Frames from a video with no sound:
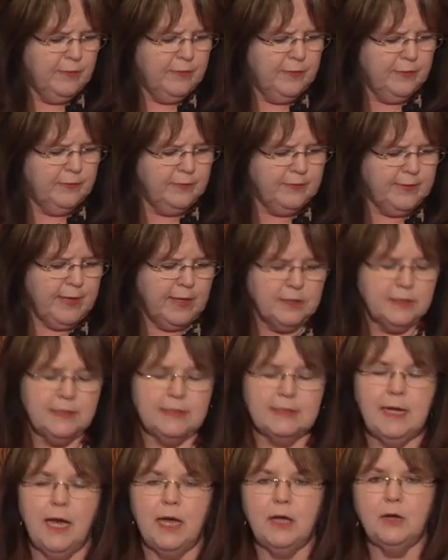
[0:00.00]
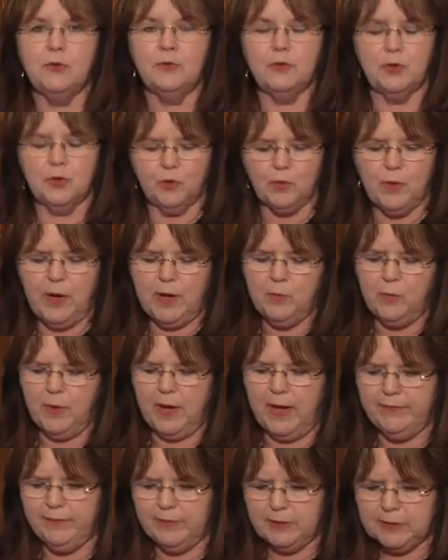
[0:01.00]
This is actually titled The Great
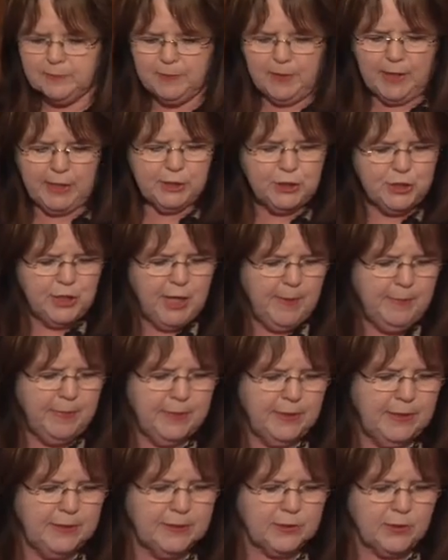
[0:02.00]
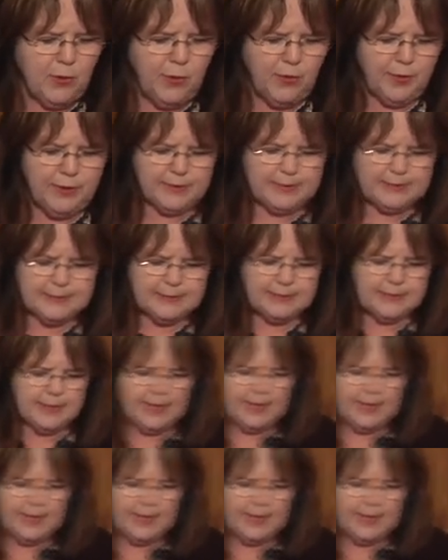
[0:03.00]
Wave, and it's by a Japanese artist.